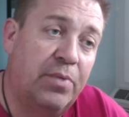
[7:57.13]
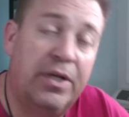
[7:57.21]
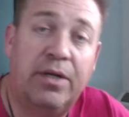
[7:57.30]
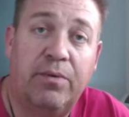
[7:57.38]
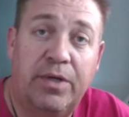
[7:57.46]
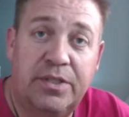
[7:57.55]
But,
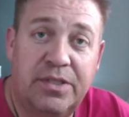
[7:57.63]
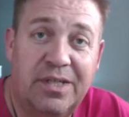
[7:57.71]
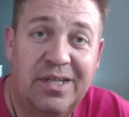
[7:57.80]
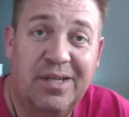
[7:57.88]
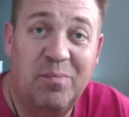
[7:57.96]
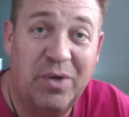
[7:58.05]
anyways,
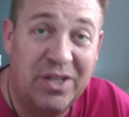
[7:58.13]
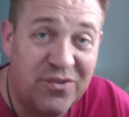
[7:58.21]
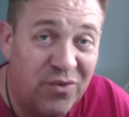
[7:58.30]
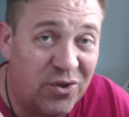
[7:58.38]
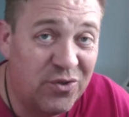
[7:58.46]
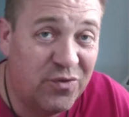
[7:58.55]
but as
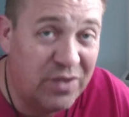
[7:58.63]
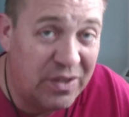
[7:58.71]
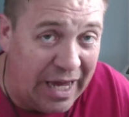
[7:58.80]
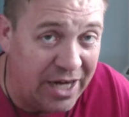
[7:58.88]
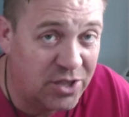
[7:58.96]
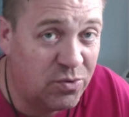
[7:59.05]
far as
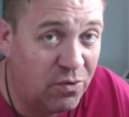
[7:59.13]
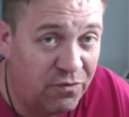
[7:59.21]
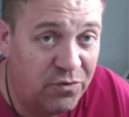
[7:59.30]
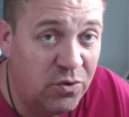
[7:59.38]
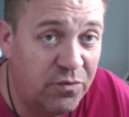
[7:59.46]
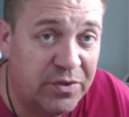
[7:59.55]
actual
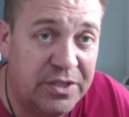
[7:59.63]
food